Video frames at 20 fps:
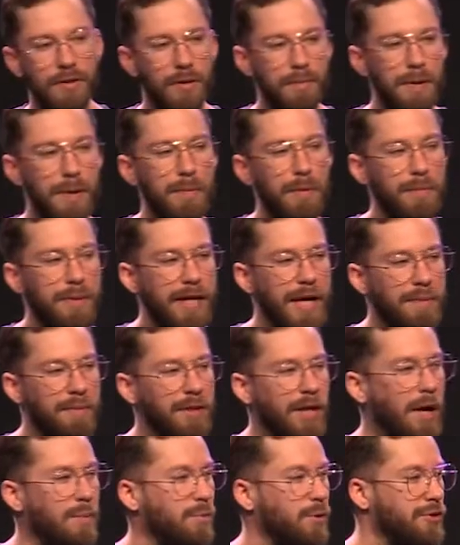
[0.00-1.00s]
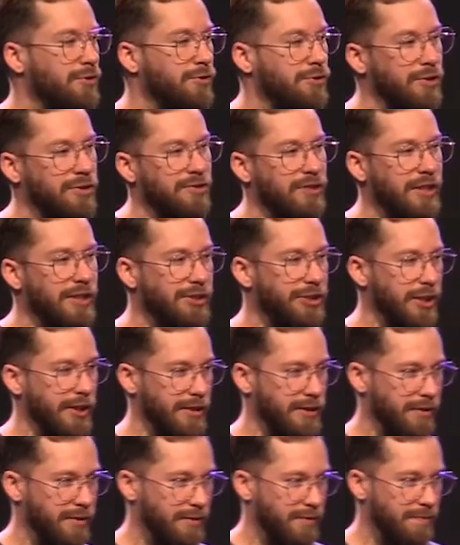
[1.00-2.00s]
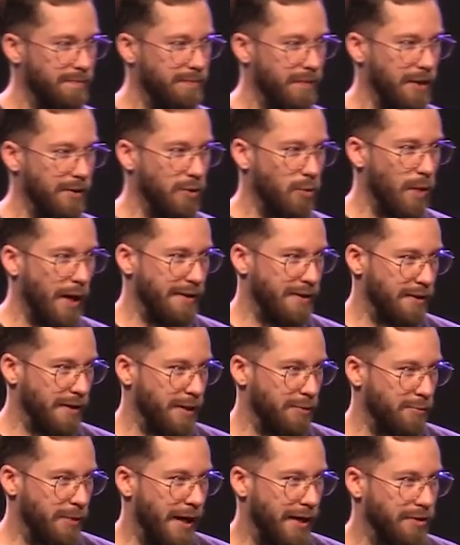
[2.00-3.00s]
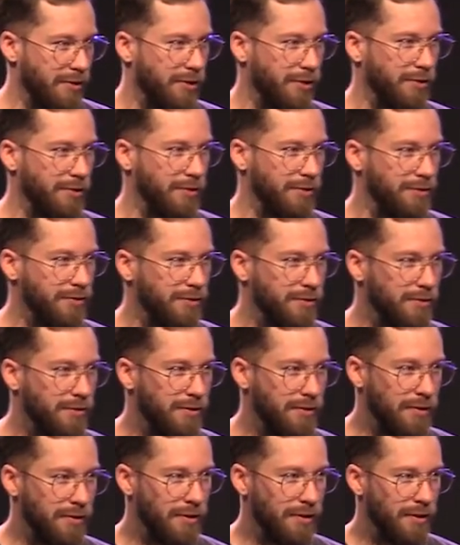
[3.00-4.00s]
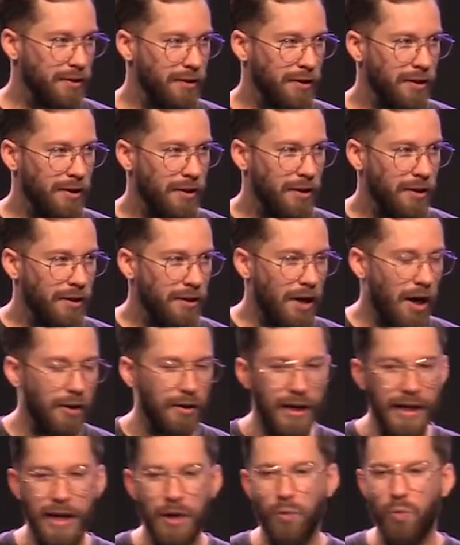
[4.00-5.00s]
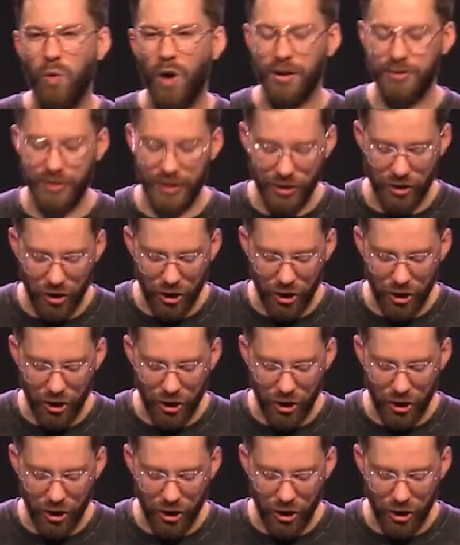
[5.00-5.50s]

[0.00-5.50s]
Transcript: people became a lot more strategic in the way that they ran hurdles. All right, it wasn't